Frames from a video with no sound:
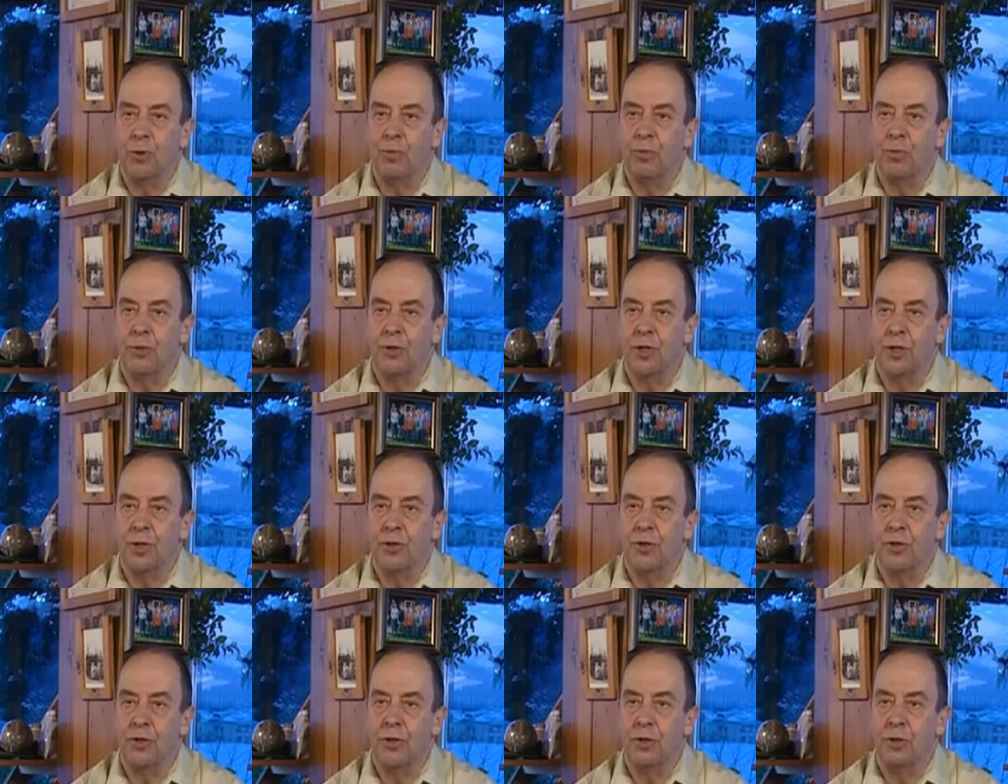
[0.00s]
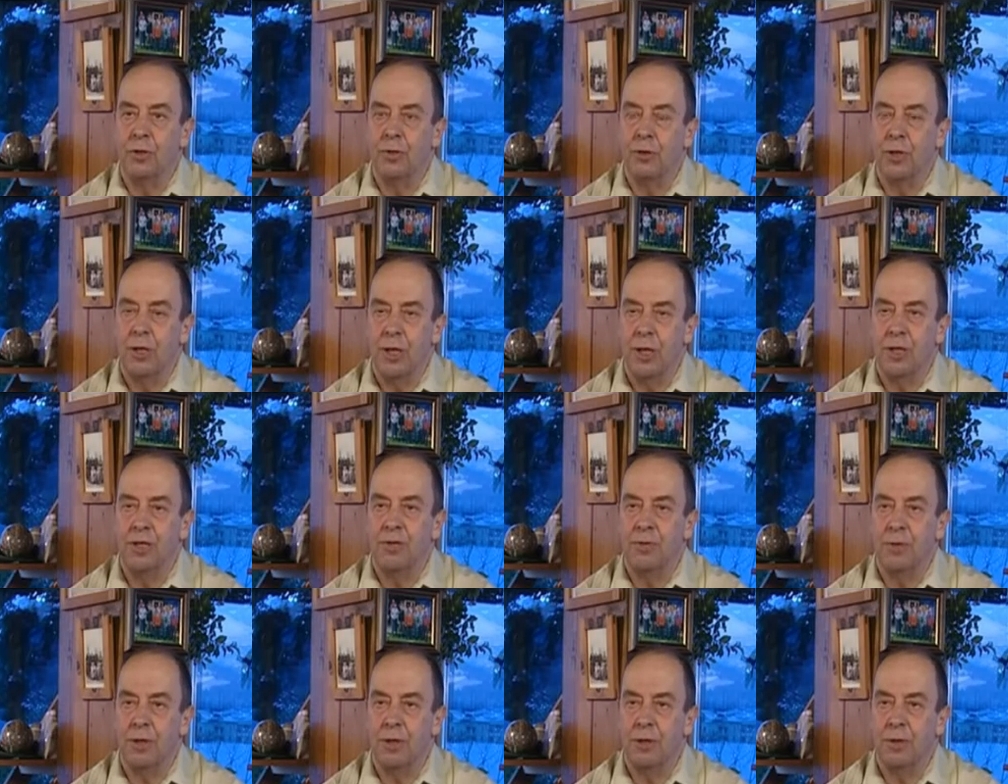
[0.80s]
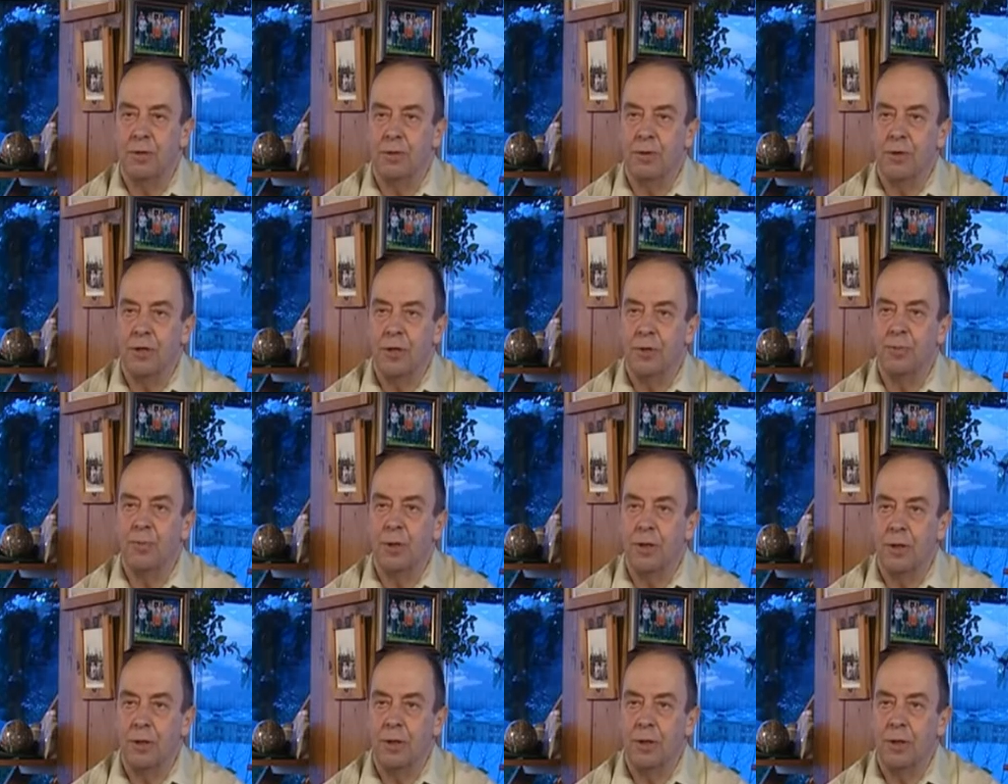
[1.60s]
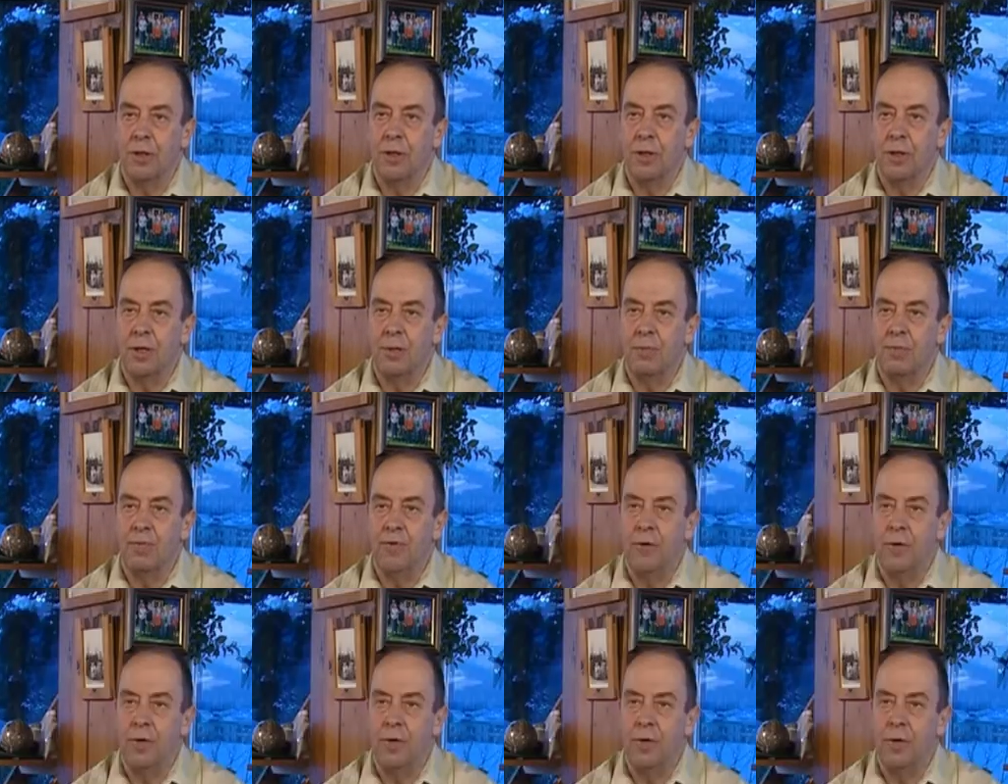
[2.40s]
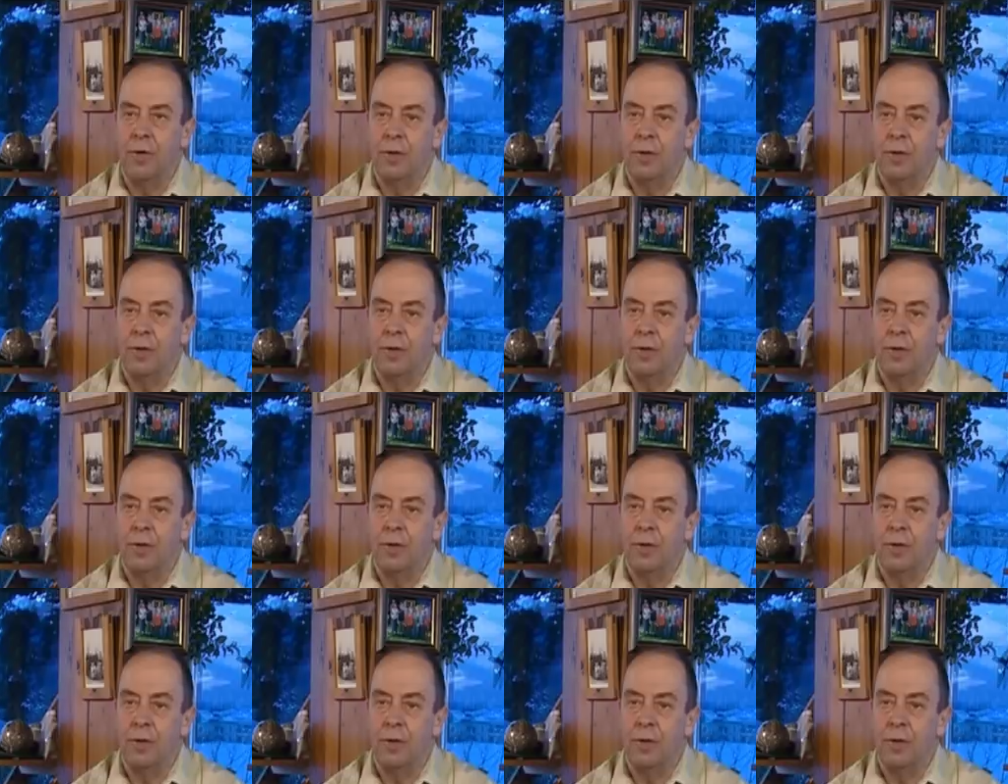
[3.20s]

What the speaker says: up with sediments and the heating effect was not what